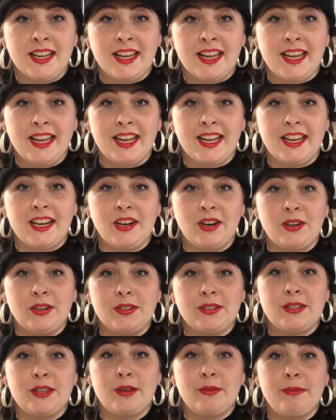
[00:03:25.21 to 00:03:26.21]
and
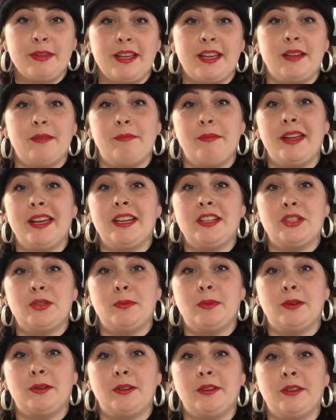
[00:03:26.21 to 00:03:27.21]
also make it
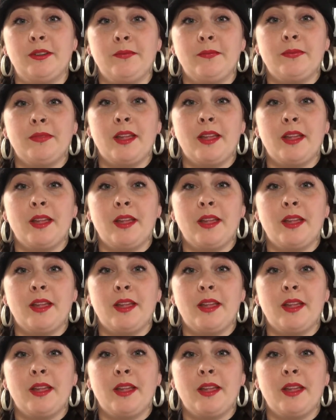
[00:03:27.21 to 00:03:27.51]
manageable